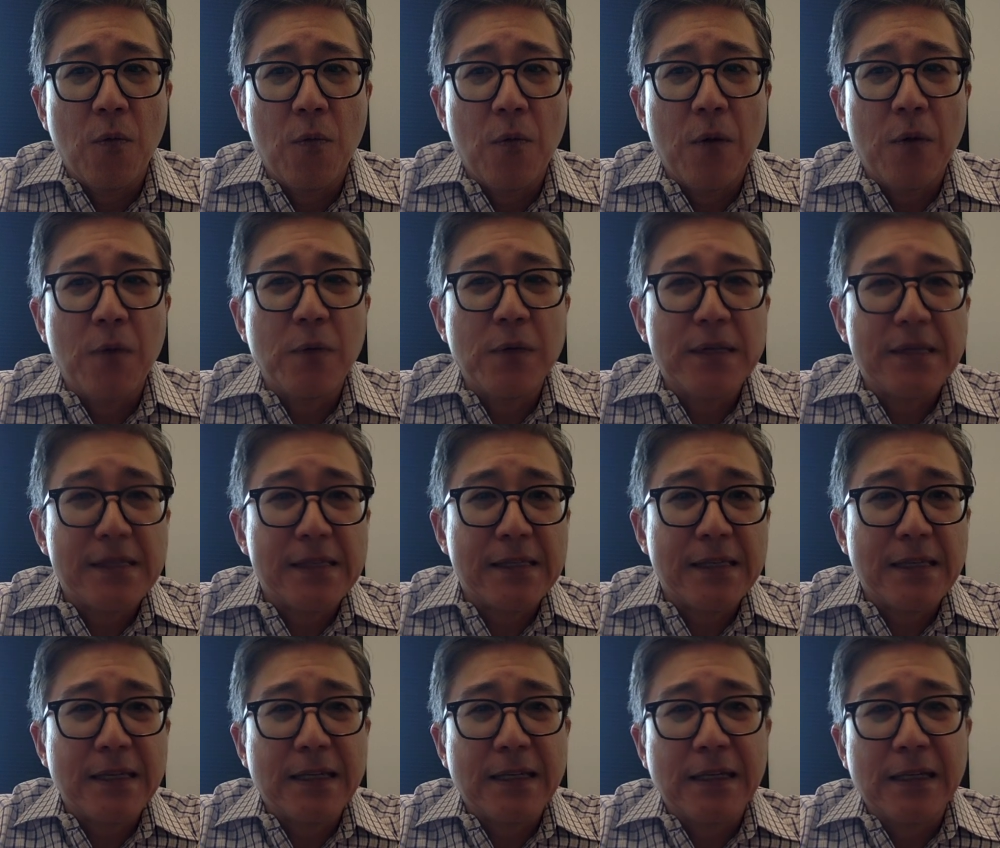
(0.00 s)
when we
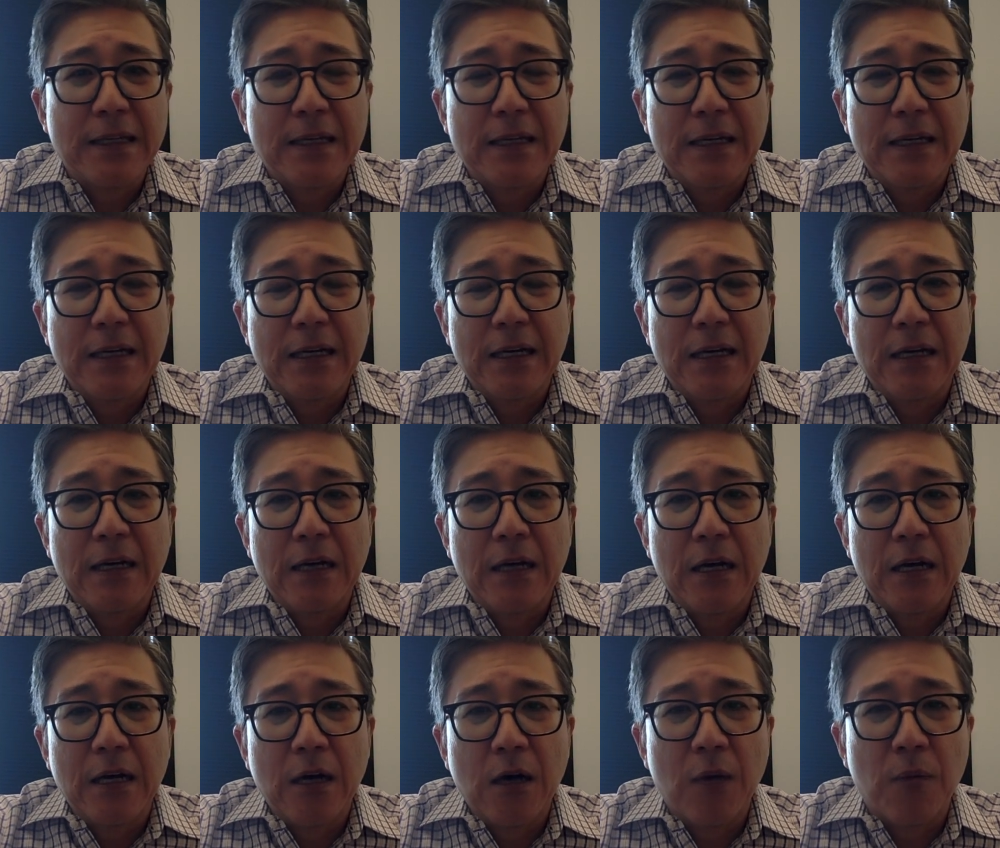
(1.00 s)
see
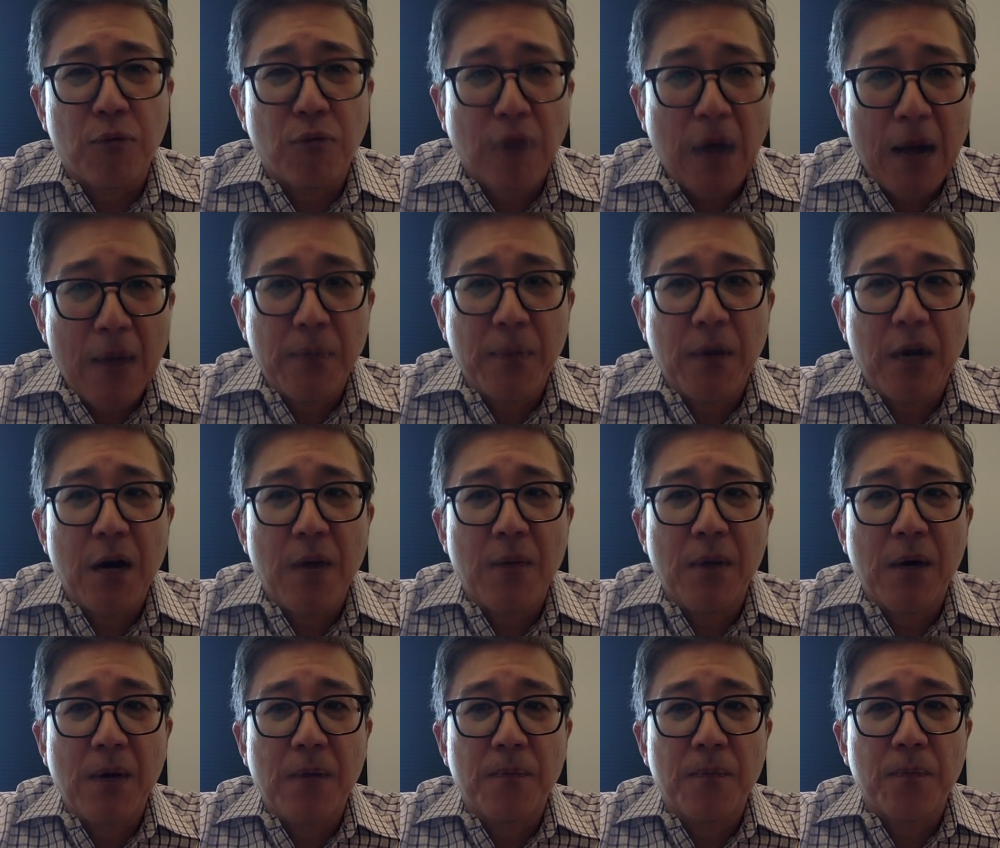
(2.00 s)
a problem come
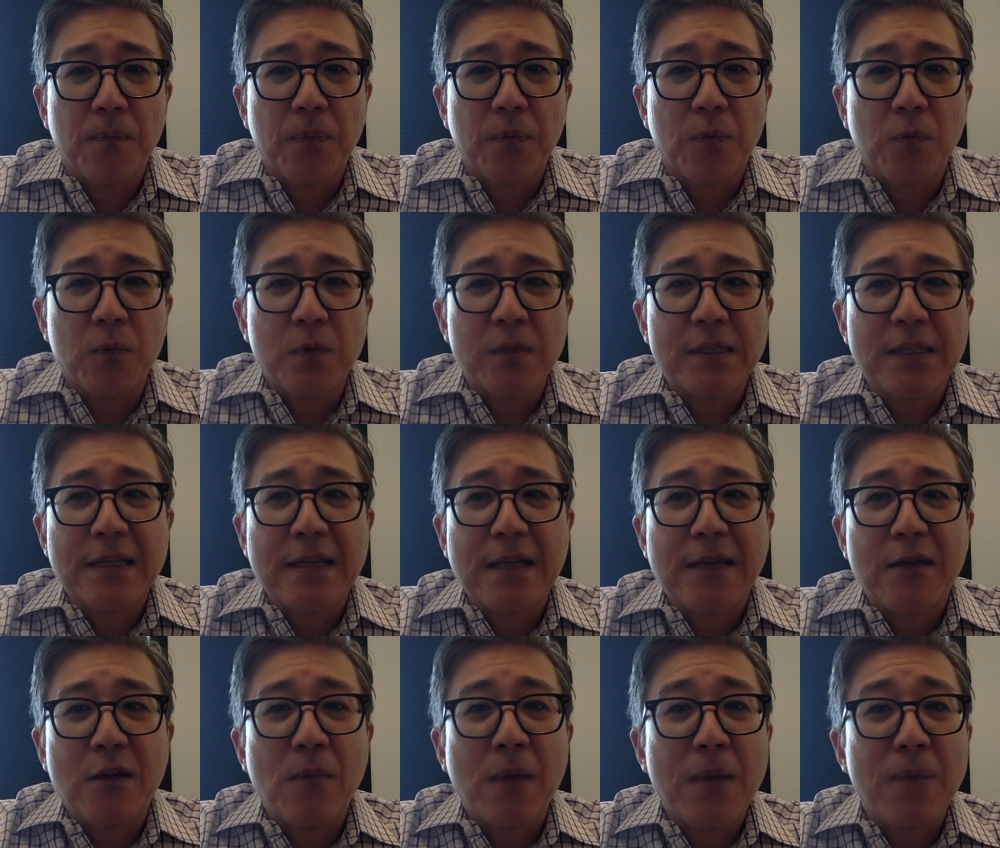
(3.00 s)
up, we see that
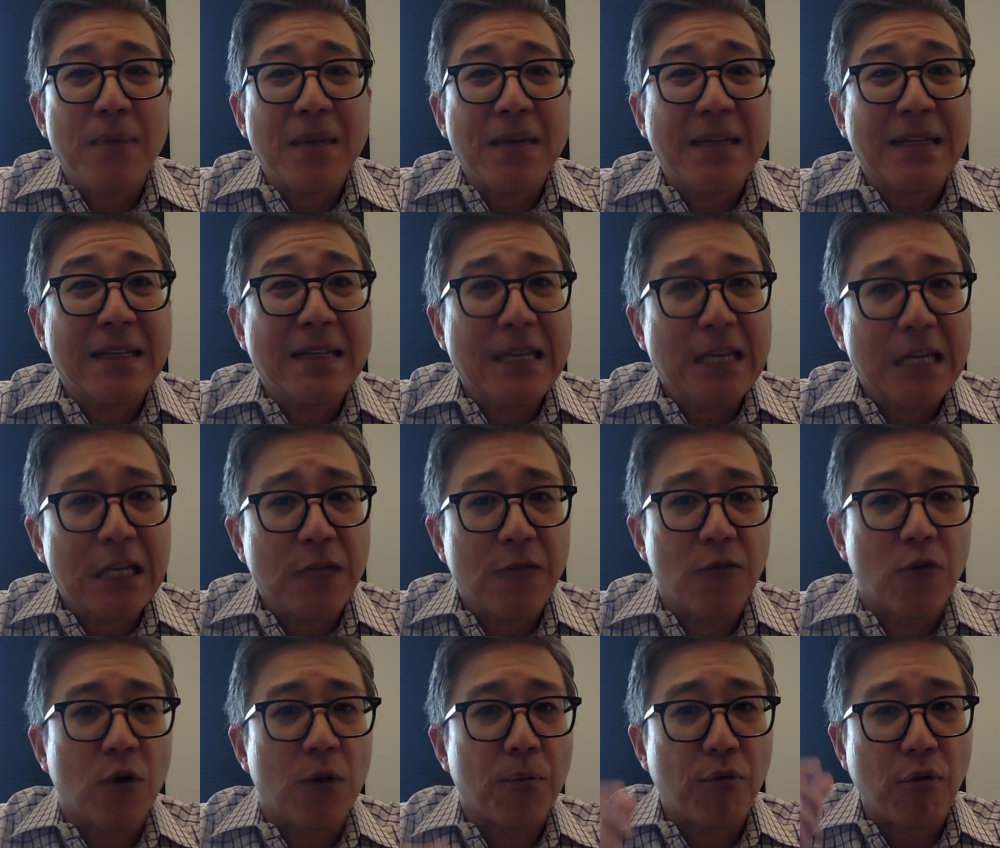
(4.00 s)
there might be a need
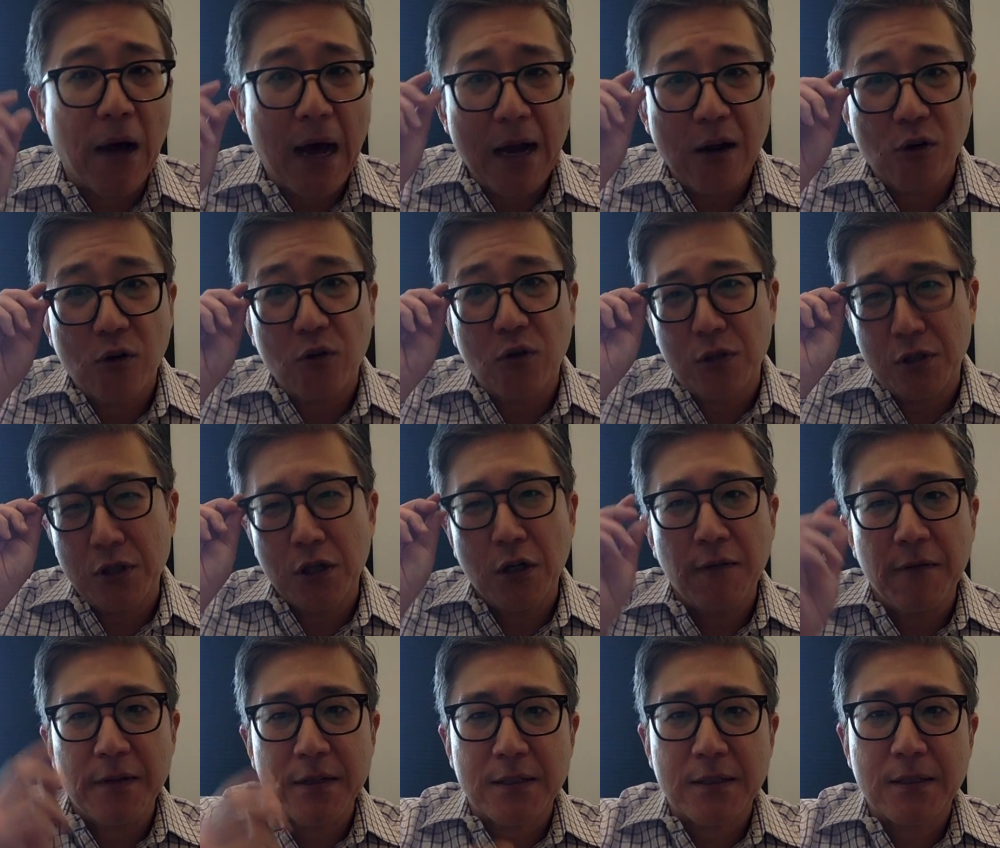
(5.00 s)
for a product or
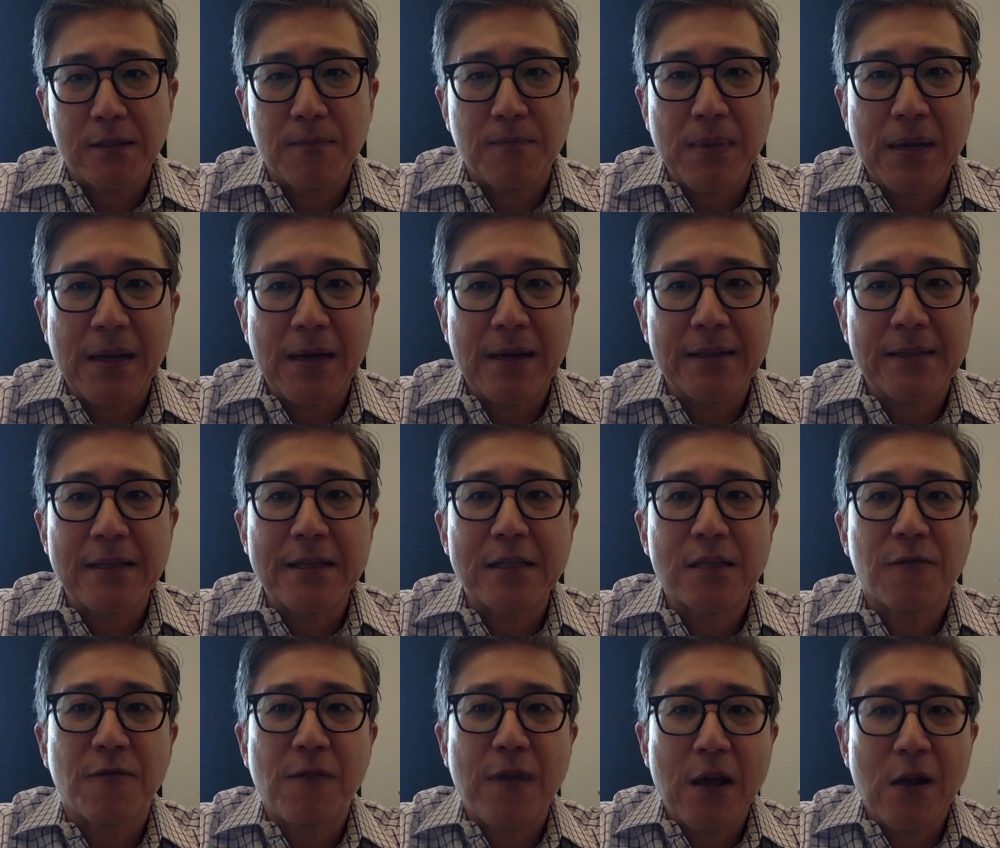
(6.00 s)
service because
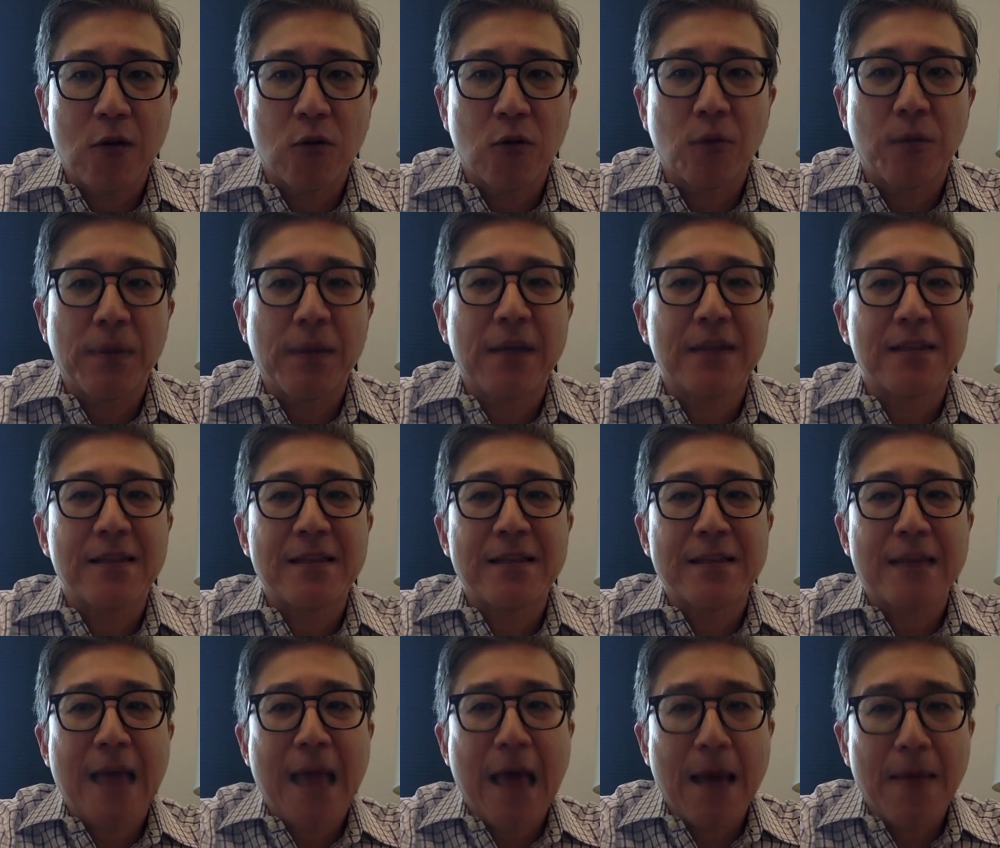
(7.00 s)
this failed or because
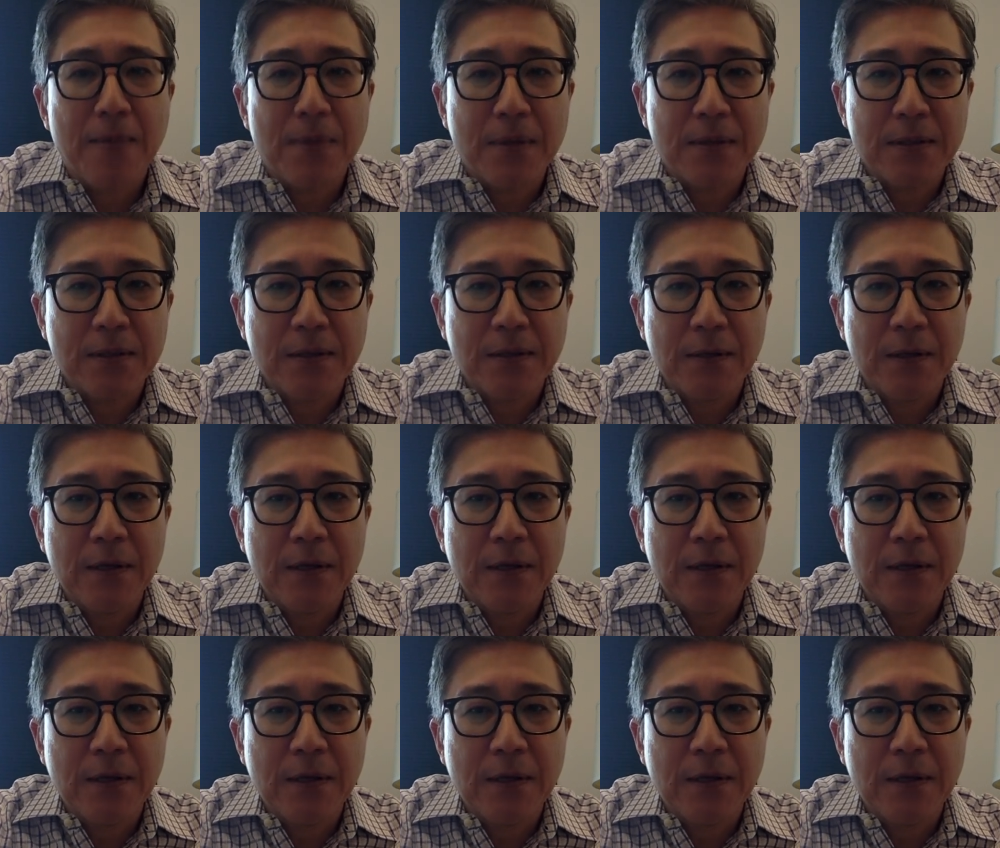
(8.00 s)
this happened.